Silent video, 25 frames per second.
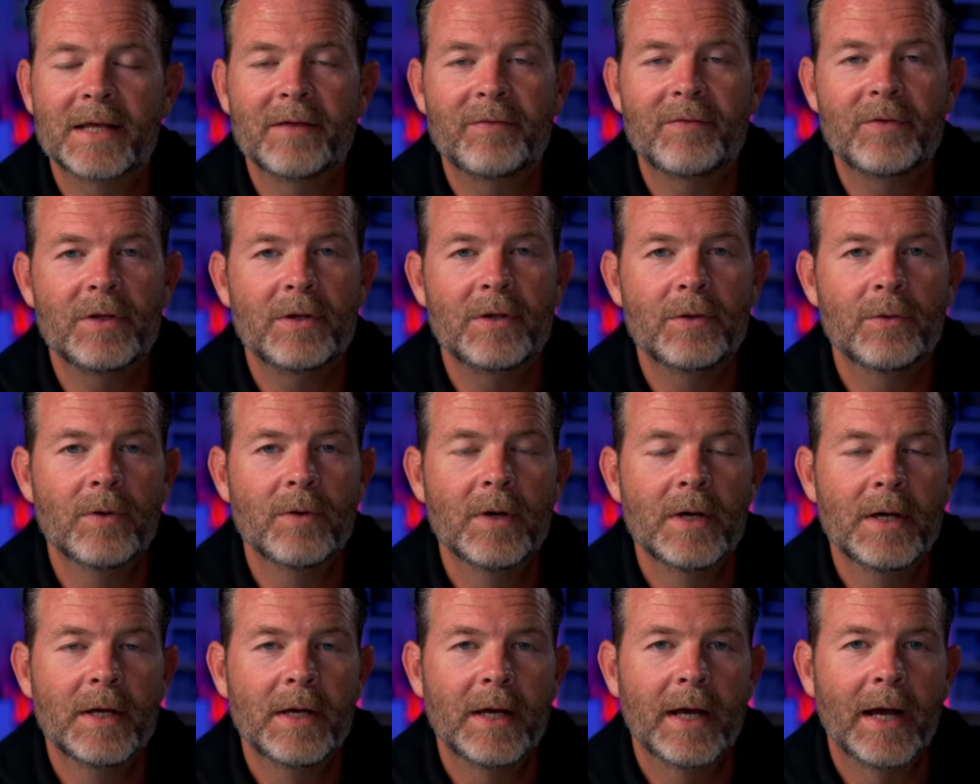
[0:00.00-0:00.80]
If you,
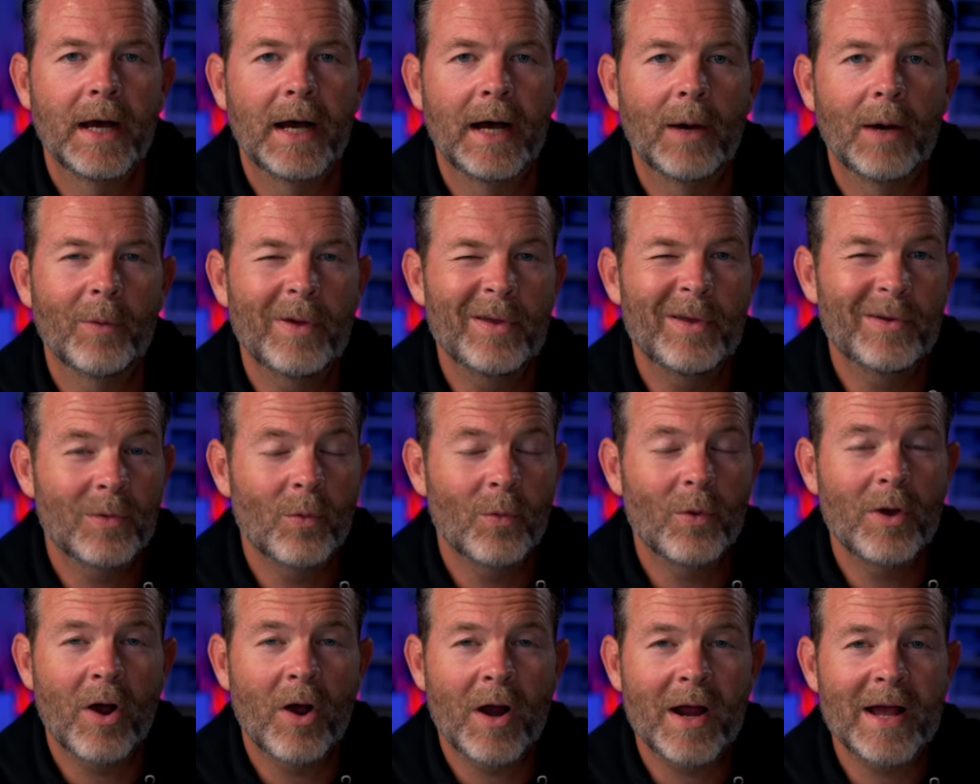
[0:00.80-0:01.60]
uh, we
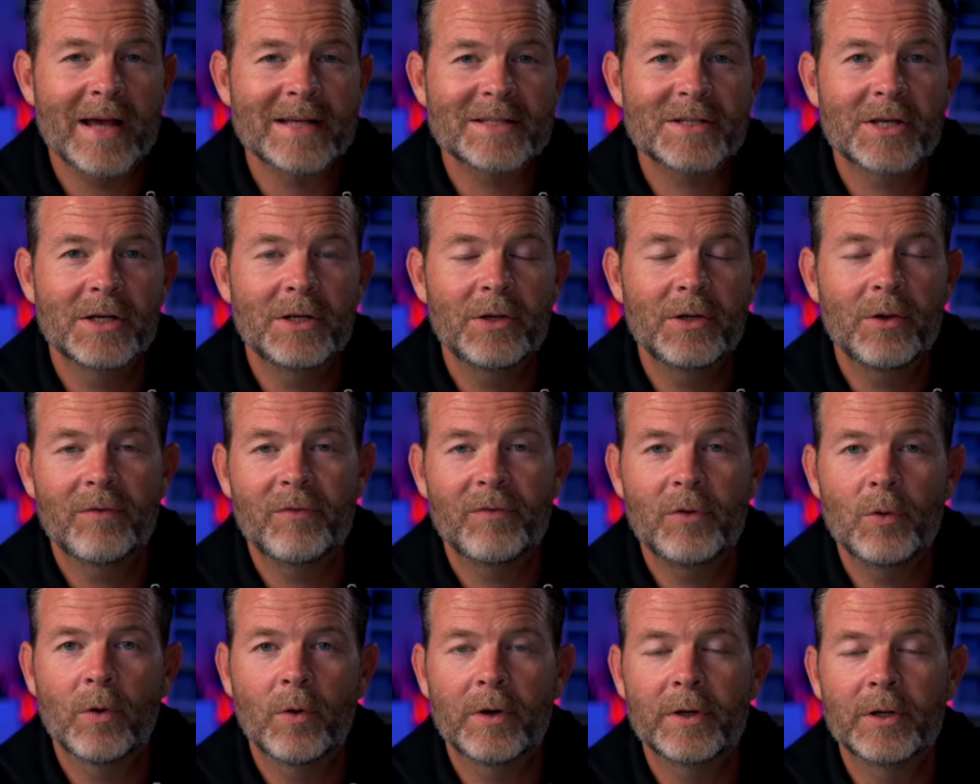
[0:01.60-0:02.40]
we are asking you
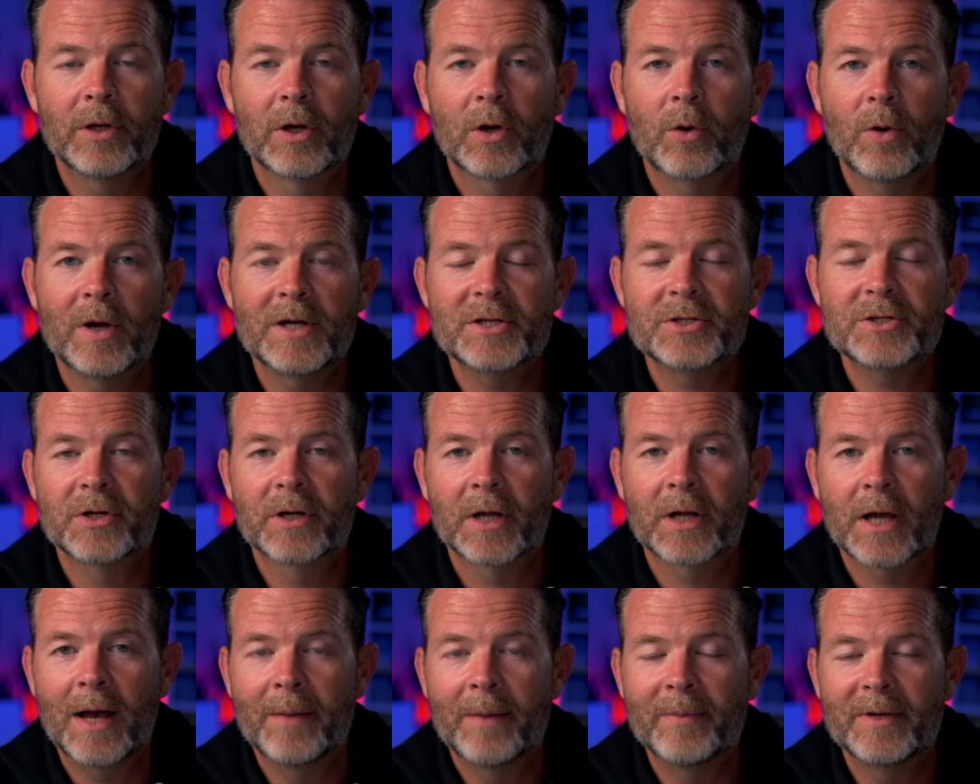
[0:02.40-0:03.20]
if you want your question
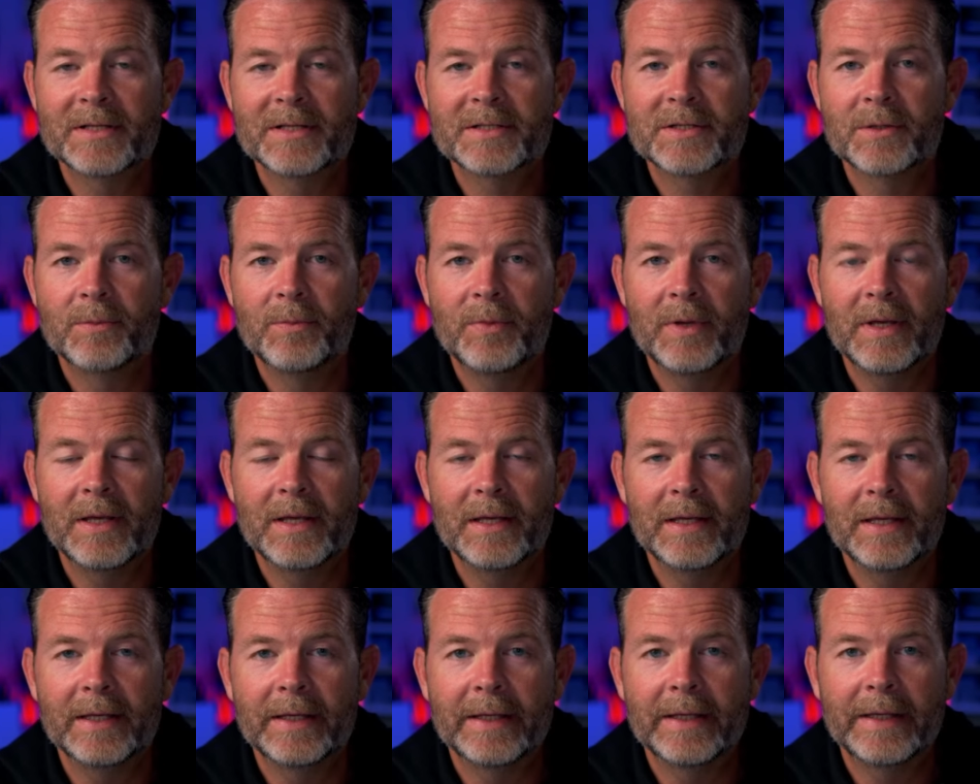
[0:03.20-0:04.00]
or comment to
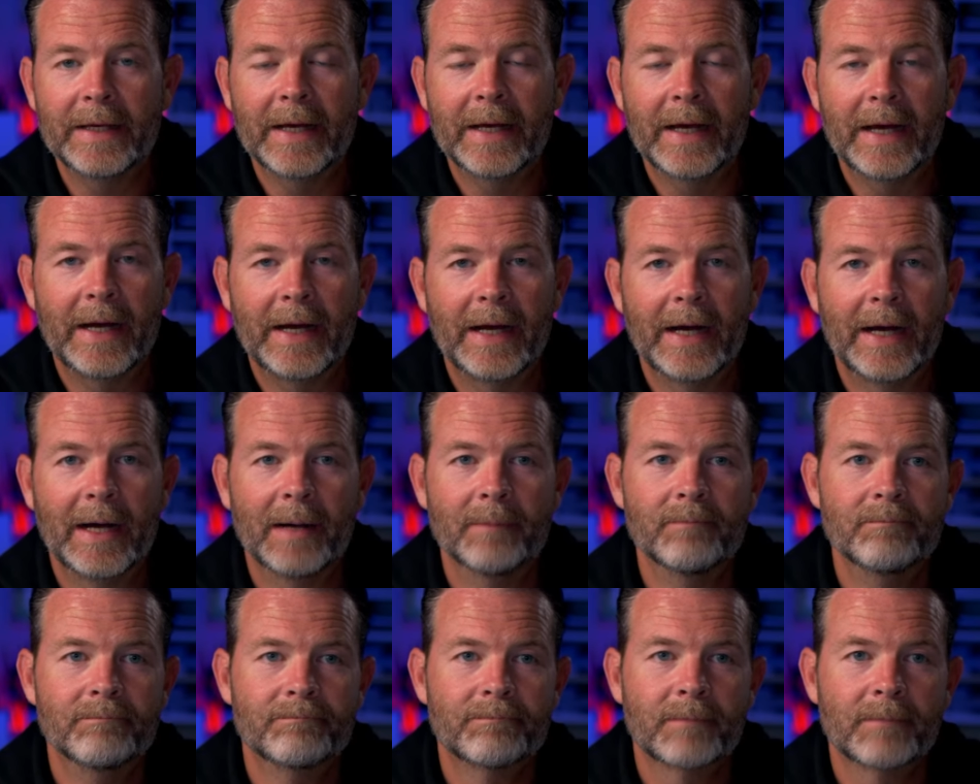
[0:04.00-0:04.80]
be.
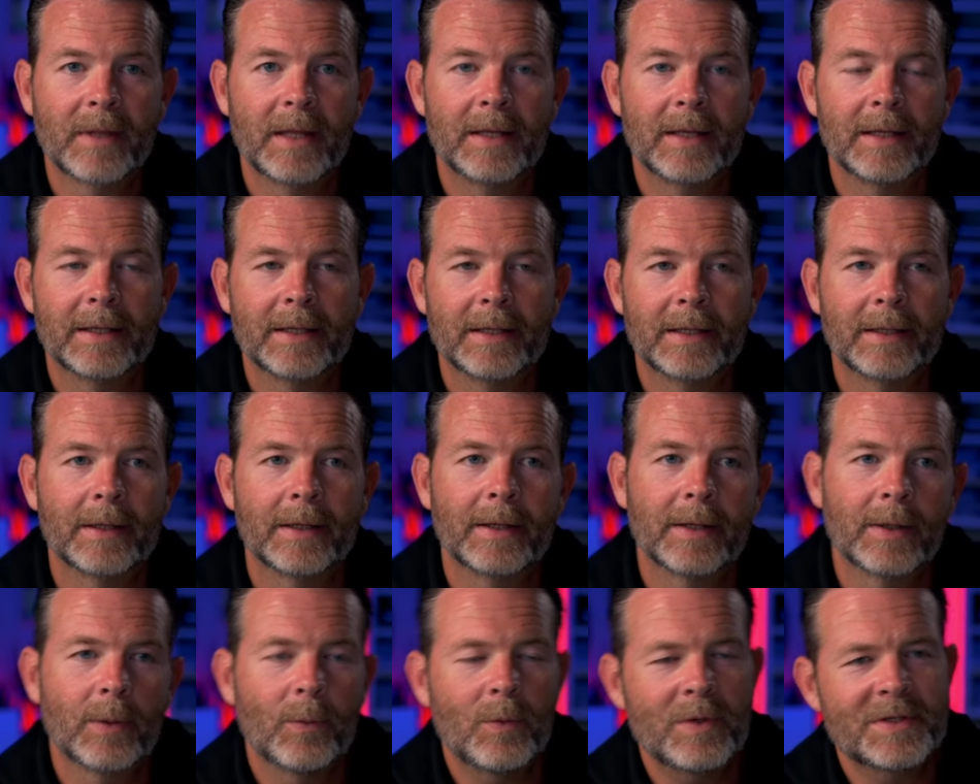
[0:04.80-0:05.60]
Um,
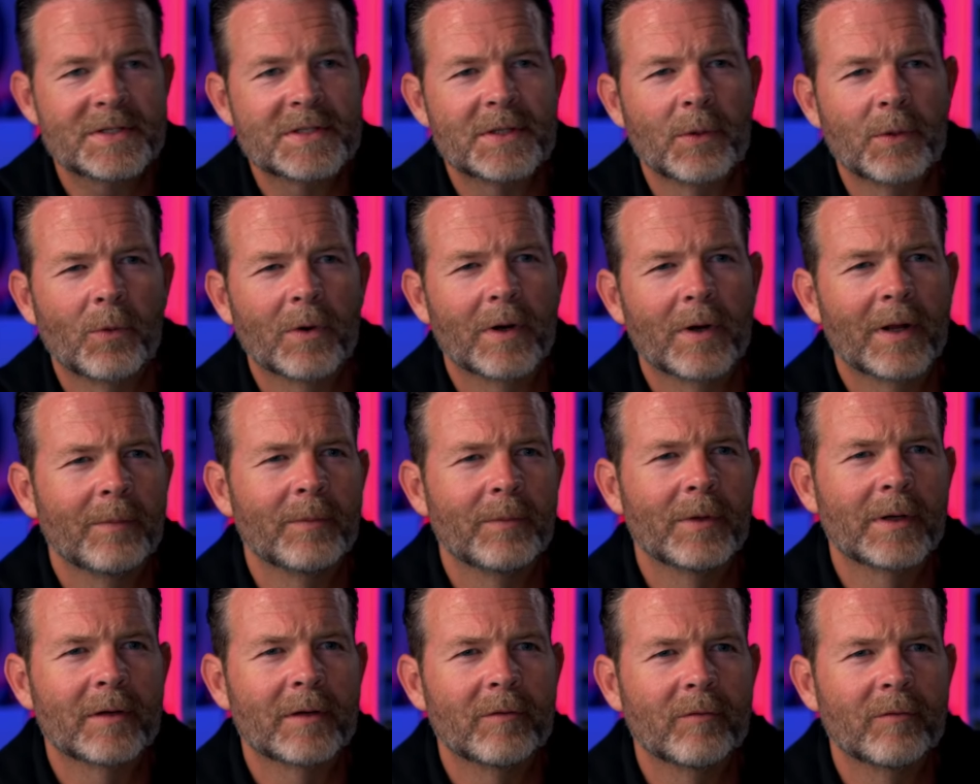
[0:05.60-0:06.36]
What's the word I'm looking